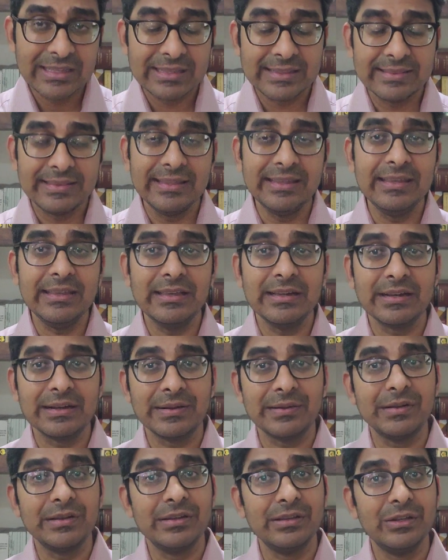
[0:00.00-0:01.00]

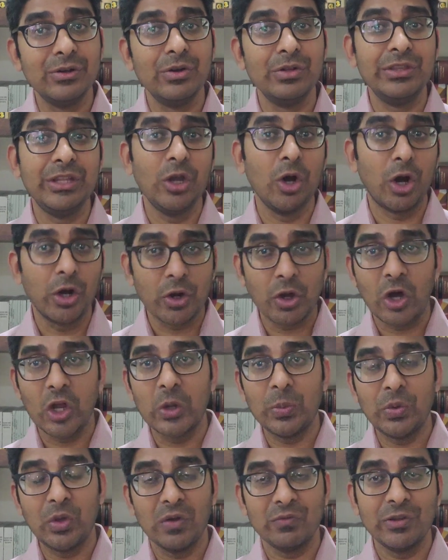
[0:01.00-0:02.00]
the
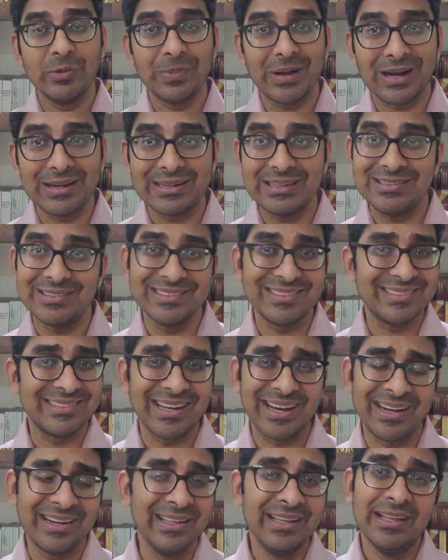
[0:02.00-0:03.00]
autonomy of the parties and
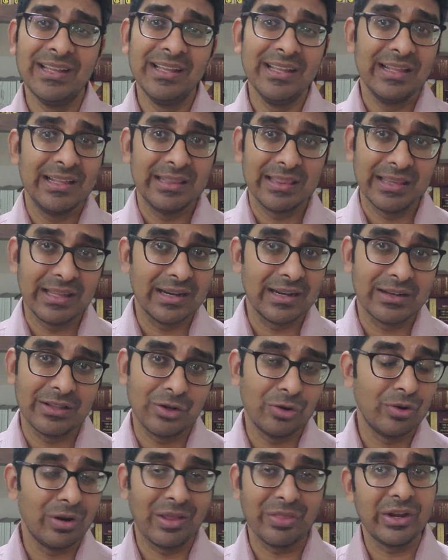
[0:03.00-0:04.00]
said that,
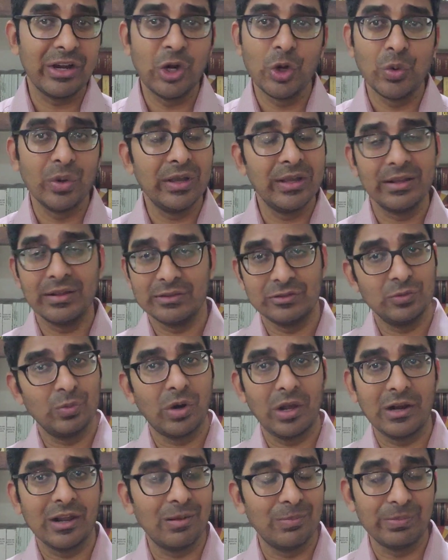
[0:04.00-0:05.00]
nothing doing,
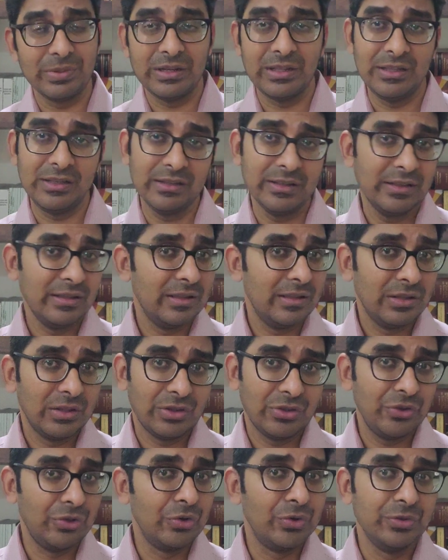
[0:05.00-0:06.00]
small company,
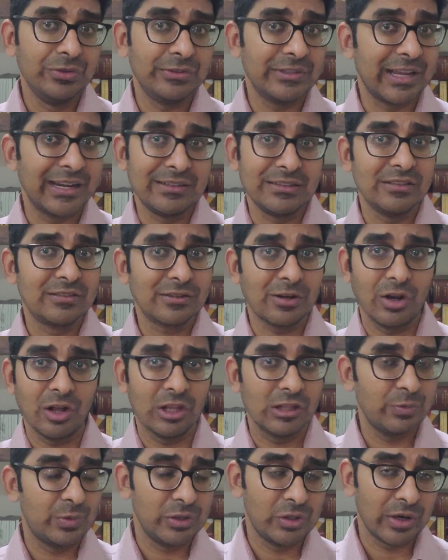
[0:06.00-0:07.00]
you signed this
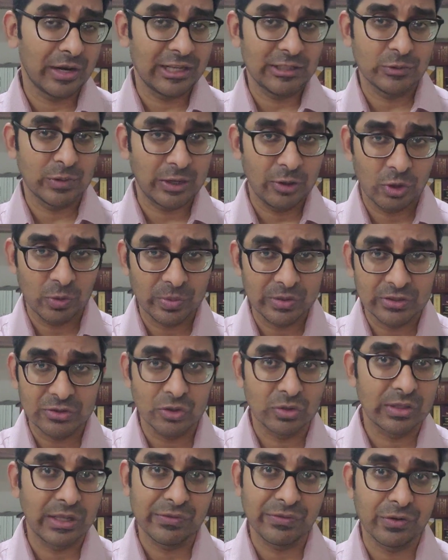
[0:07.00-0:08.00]
clause with your eyes wide open.
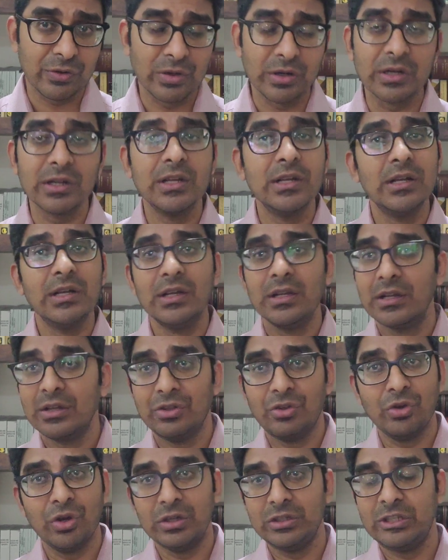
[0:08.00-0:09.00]
So therefore,
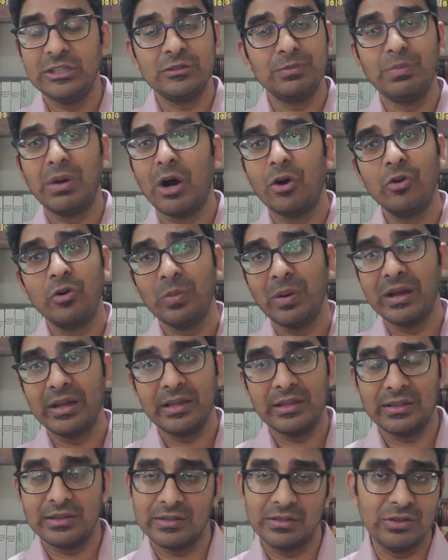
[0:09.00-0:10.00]
you are just bound
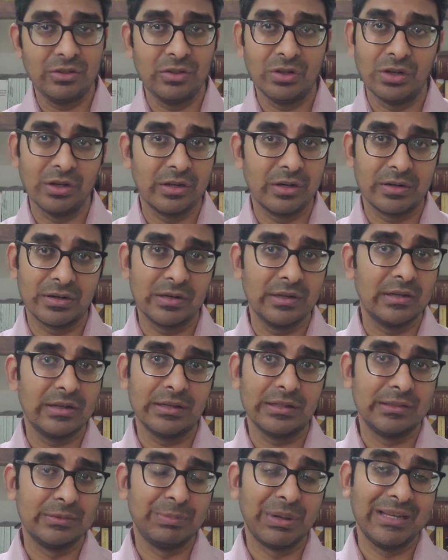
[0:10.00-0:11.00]
by
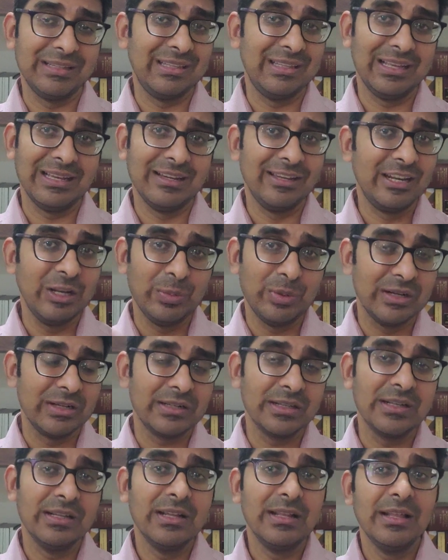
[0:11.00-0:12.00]
the
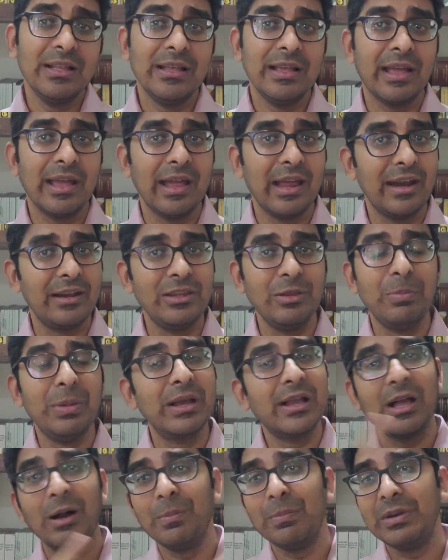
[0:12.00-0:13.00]
agreement, and the
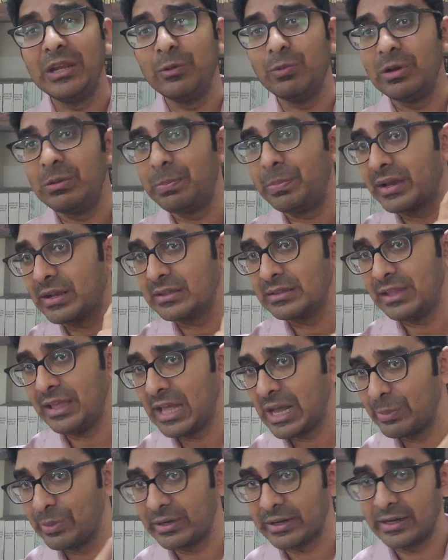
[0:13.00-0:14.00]
big company will pick
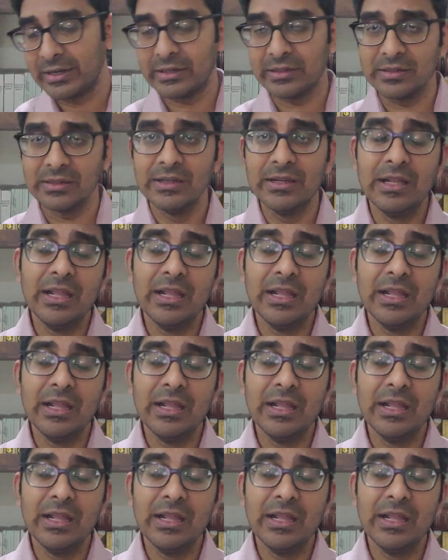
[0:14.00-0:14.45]
the arbitrator.